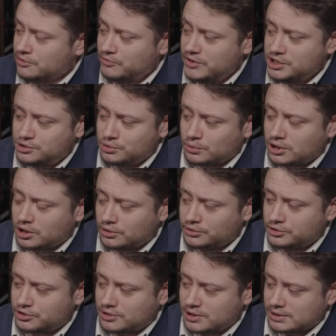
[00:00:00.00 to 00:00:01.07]
visual
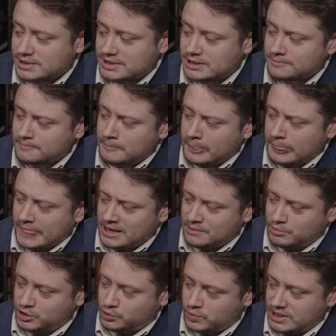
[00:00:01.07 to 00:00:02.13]
contrast
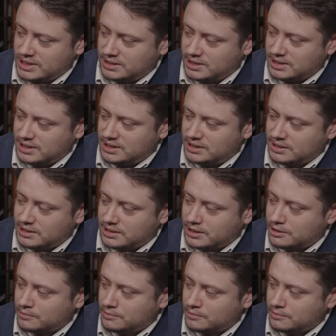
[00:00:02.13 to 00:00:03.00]
between the